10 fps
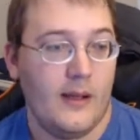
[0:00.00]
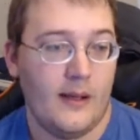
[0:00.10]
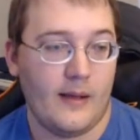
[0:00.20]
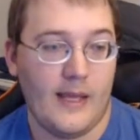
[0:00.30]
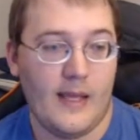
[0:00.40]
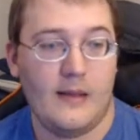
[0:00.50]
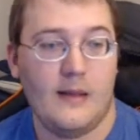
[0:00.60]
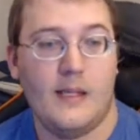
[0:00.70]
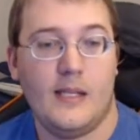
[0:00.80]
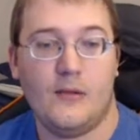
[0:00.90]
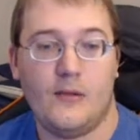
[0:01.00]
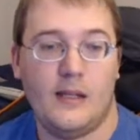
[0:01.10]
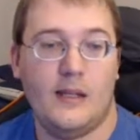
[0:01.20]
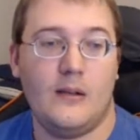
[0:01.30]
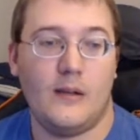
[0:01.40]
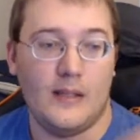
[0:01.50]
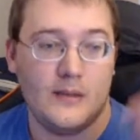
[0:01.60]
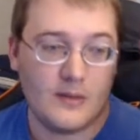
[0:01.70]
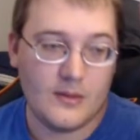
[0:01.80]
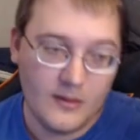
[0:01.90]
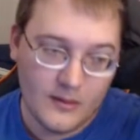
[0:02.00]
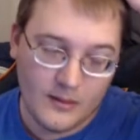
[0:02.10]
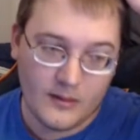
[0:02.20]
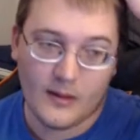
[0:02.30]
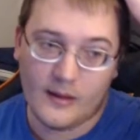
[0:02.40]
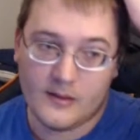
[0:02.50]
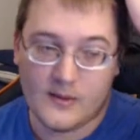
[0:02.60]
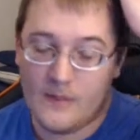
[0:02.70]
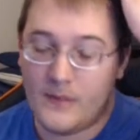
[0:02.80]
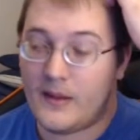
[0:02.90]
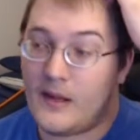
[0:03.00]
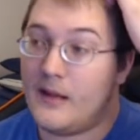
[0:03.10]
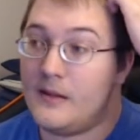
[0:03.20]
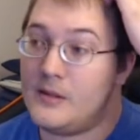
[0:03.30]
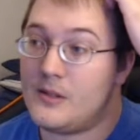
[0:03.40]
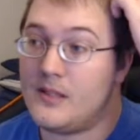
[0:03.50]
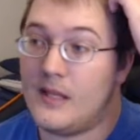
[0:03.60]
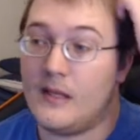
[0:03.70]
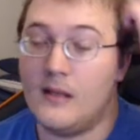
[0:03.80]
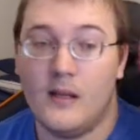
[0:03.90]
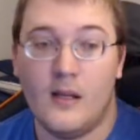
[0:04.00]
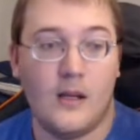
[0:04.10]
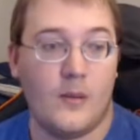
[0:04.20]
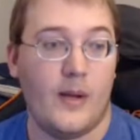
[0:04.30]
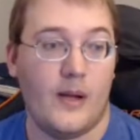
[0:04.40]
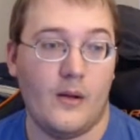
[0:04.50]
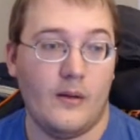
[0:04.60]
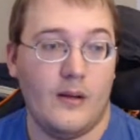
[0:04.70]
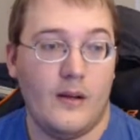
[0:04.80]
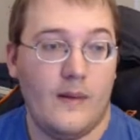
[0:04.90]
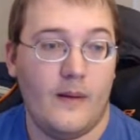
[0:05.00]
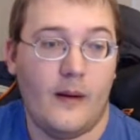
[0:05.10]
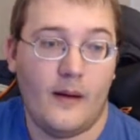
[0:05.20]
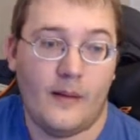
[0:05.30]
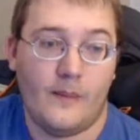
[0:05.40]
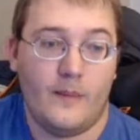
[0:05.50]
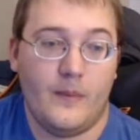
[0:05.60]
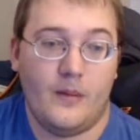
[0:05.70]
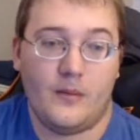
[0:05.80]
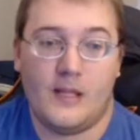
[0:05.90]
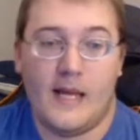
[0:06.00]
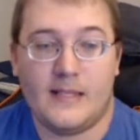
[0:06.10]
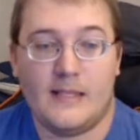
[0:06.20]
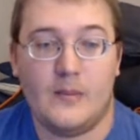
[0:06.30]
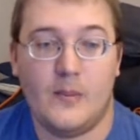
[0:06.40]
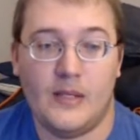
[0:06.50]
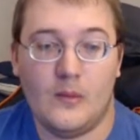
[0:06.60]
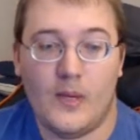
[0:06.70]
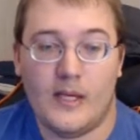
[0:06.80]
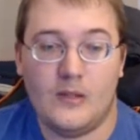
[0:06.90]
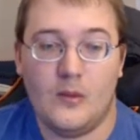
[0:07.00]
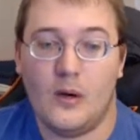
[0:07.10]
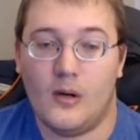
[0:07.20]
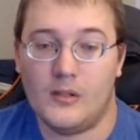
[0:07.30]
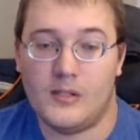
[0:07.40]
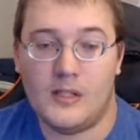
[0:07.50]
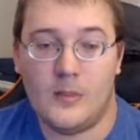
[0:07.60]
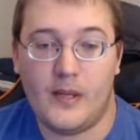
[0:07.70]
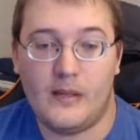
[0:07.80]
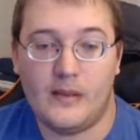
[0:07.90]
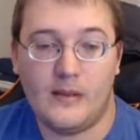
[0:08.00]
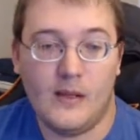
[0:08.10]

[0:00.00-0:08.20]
Again, he reiterates the same thing I had just said about the classes being way too RNG dependent,